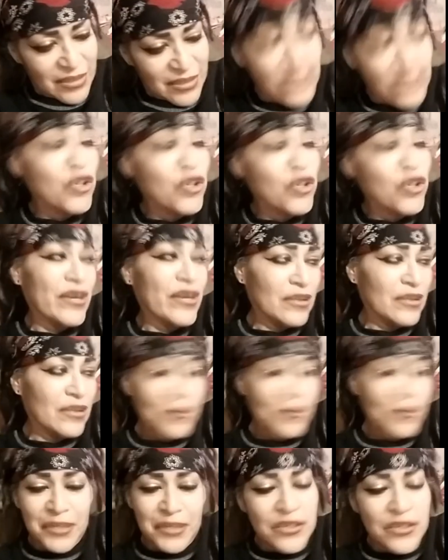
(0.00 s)
Enjoy it.
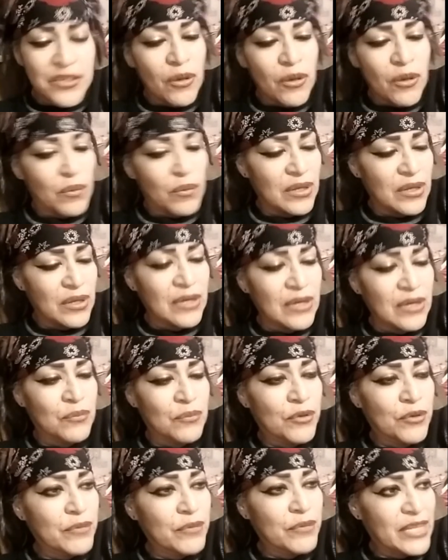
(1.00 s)
But no, a
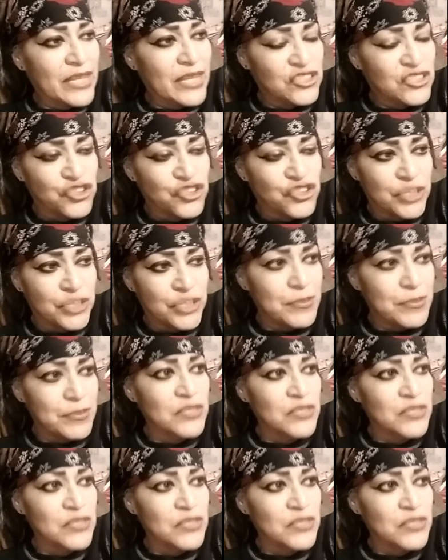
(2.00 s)
real relationship